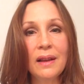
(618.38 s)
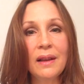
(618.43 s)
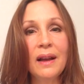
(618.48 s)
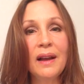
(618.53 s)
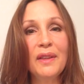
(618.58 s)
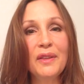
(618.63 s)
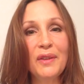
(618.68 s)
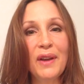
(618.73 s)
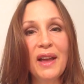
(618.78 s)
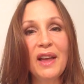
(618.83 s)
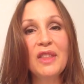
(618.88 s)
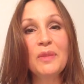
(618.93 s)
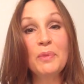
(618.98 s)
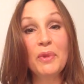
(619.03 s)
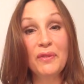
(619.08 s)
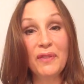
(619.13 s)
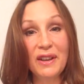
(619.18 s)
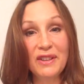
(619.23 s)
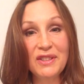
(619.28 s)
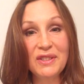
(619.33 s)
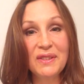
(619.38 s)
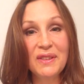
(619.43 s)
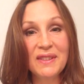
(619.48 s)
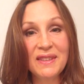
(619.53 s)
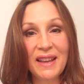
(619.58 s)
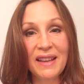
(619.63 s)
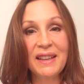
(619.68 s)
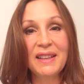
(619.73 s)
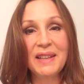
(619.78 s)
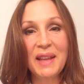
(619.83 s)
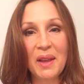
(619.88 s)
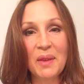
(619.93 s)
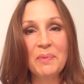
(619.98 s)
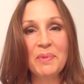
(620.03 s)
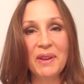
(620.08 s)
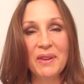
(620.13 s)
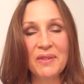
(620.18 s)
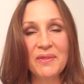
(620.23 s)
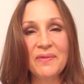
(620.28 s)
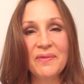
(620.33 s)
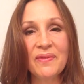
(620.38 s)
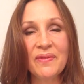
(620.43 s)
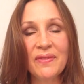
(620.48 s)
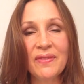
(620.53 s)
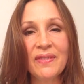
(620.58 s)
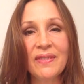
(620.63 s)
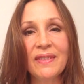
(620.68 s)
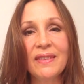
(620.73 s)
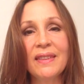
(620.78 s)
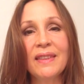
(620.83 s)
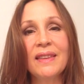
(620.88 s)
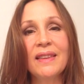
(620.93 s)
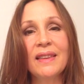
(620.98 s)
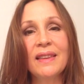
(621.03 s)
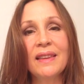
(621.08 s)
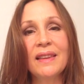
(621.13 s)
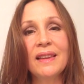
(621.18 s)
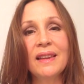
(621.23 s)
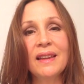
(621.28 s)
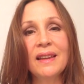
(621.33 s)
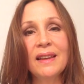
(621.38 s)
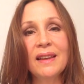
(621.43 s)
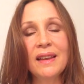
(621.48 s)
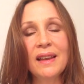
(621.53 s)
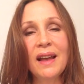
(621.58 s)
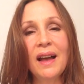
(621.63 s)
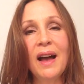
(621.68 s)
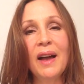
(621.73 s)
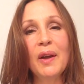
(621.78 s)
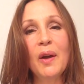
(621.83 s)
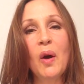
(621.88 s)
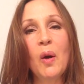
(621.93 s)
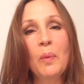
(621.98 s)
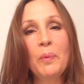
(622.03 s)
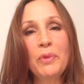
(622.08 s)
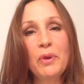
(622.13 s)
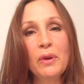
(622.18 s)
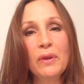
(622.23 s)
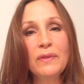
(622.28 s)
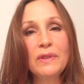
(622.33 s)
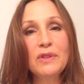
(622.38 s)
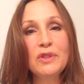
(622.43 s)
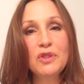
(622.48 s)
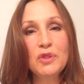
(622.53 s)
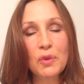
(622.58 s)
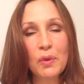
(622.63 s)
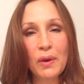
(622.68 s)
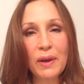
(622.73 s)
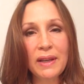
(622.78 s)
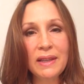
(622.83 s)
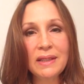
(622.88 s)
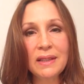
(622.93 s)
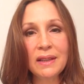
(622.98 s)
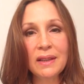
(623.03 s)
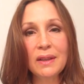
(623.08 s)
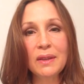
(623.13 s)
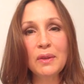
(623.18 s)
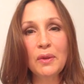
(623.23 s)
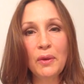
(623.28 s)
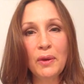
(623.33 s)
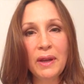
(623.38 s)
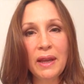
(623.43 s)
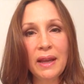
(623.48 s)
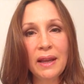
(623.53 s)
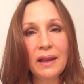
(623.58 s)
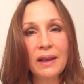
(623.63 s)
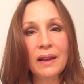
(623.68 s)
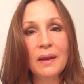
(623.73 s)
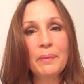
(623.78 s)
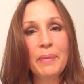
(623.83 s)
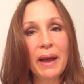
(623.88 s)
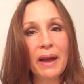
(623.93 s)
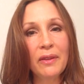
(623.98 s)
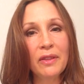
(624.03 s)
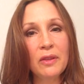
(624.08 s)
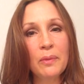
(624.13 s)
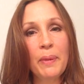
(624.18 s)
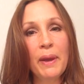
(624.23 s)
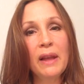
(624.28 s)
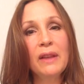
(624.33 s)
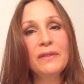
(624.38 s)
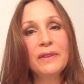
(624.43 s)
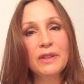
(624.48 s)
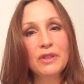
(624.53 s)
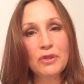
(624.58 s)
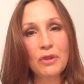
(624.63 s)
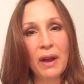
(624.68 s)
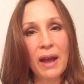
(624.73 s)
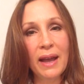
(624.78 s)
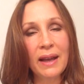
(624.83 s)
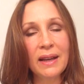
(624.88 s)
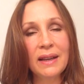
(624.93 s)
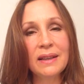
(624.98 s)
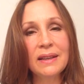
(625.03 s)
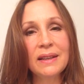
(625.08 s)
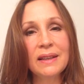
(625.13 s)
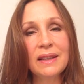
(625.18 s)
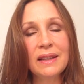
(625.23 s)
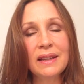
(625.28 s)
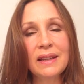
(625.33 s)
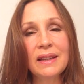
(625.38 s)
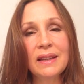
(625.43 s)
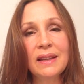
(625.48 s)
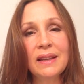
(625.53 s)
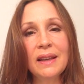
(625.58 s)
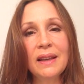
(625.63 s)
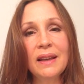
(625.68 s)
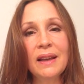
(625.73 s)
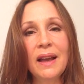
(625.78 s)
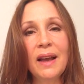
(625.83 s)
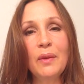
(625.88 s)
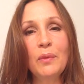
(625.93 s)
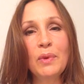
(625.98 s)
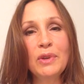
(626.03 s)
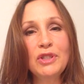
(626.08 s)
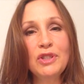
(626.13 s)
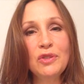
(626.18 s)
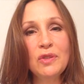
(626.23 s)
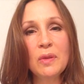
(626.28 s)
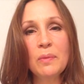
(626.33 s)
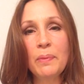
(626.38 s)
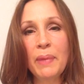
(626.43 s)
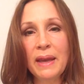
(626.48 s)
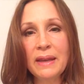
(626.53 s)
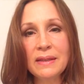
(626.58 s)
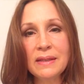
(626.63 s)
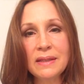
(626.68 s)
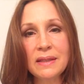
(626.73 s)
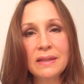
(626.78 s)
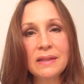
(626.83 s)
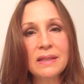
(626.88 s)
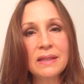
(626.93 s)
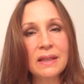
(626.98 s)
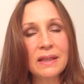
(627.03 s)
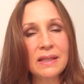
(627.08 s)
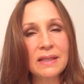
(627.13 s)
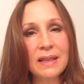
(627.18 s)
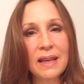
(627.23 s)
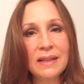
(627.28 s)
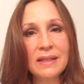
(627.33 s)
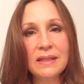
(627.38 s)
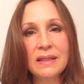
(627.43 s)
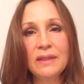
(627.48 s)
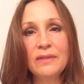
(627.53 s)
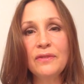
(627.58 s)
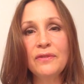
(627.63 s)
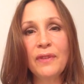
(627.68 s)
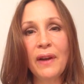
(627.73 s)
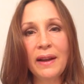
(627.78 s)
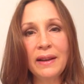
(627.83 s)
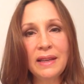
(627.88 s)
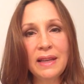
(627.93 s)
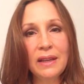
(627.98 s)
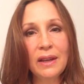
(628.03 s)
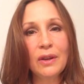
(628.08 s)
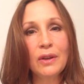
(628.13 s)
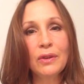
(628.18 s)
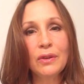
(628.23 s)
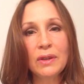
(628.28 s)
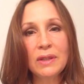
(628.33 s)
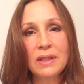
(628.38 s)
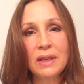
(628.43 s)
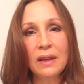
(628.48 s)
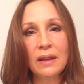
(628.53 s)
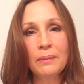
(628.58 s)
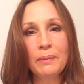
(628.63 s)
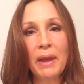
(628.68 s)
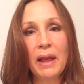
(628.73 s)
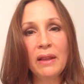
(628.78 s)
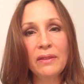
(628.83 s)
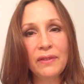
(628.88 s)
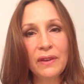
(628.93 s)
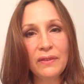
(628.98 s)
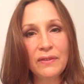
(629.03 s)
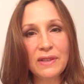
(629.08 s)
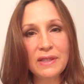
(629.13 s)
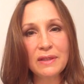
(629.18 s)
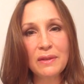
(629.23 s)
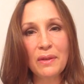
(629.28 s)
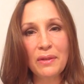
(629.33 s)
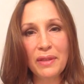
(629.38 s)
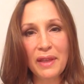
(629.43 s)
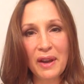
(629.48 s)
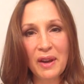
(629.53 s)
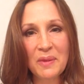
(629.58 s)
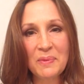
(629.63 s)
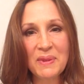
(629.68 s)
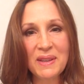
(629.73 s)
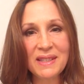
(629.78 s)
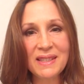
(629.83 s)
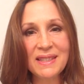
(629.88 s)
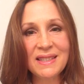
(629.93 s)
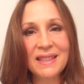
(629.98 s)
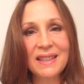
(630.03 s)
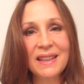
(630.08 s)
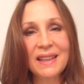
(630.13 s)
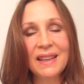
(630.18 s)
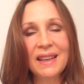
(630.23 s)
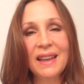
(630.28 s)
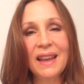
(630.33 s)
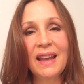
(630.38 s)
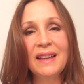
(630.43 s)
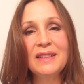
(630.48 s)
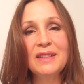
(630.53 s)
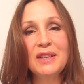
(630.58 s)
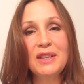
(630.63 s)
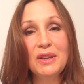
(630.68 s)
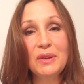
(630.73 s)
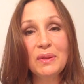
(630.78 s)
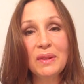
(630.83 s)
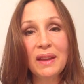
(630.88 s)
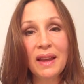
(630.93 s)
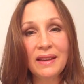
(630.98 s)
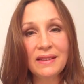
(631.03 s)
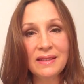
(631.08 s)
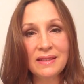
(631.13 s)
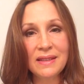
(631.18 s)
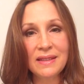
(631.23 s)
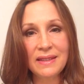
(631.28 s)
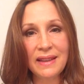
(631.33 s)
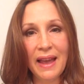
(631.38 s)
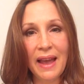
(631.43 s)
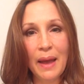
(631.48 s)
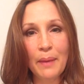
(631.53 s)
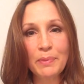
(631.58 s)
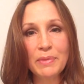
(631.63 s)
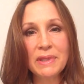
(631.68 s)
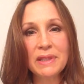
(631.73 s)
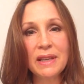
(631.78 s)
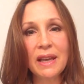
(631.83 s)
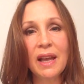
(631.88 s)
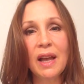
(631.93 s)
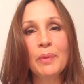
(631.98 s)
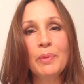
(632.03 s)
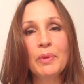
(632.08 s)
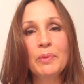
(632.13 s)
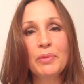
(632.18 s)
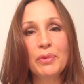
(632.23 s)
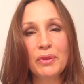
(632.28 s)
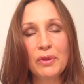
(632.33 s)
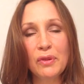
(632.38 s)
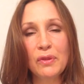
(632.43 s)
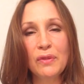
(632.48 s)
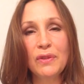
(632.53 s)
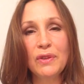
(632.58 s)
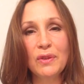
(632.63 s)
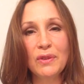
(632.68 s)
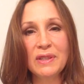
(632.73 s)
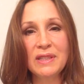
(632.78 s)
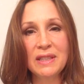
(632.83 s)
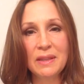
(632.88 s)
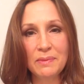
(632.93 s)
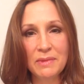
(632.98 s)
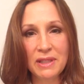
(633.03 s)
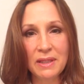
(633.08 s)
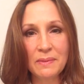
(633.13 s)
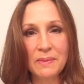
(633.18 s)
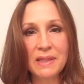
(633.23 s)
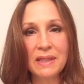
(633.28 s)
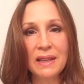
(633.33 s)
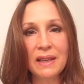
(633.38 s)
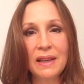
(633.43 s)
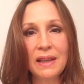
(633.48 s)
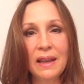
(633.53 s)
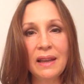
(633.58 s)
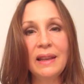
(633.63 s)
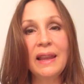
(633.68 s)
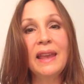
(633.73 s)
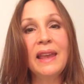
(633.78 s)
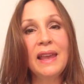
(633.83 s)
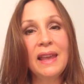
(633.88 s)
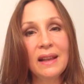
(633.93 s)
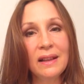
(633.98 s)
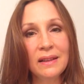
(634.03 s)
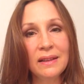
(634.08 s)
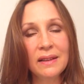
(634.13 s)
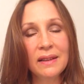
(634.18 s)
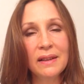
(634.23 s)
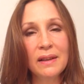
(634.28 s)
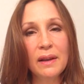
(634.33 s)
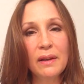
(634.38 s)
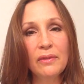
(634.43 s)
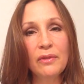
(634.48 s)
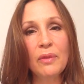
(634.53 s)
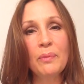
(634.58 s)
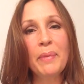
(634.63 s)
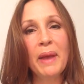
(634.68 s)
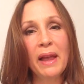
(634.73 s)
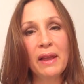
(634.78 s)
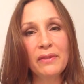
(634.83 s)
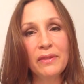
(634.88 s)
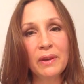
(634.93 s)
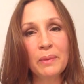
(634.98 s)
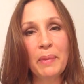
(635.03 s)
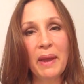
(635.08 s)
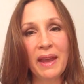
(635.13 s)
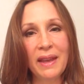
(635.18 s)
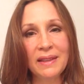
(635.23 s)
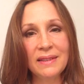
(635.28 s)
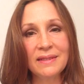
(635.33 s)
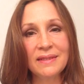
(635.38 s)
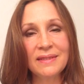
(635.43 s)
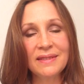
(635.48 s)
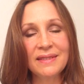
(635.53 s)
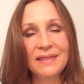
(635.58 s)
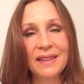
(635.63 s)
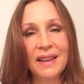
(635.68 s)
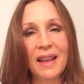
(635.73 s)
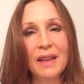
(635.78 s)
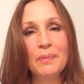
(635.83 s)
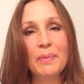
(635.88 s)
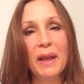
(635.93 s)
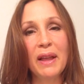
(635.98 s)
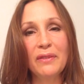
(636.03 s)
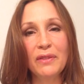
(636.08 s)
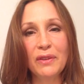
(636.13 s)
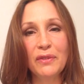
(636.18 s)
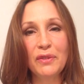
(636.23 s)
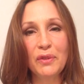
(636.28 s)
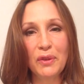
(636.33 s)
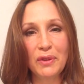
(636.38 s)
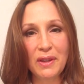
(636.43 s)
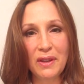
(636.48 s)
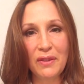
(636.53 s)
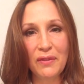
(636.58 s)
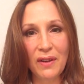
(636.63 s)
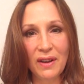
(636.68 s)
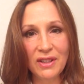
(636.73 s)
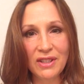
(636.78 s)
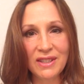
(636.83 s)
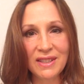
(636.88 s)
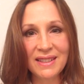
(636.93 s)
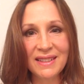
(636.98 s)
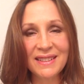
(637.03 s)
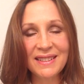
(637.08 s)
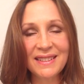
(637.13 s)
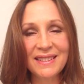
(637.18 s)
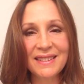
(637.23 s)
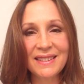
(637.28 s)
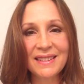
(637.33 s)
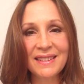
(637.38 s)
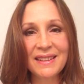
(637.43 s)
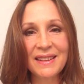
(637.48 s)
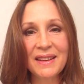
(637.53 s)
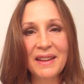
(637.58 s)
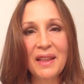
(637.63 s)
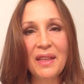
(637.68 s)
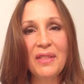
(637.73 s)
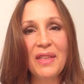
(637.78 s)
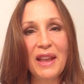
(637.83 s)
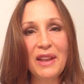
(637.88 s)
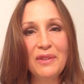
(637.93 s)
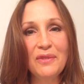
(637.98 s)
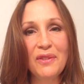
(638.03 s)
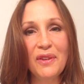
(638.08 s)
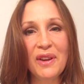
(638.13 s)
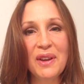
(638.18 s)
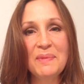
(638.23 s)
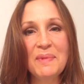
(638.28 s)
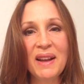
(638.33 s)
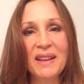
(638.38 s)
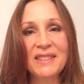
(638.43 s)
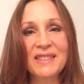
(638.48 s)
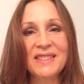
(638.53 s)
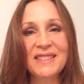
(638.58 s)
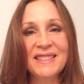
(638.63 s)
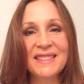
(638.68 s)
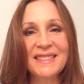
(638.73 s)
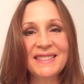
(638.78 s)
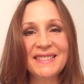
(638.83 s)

that can help you. I hope you have enjoyed learning about the pelvic track. I wish you the best in success in finding a good pelvic physical therapist and to utilize this app to help improve your symptoms and heal from pelvic pain and pelvic floor dysfunction. Thank you very much.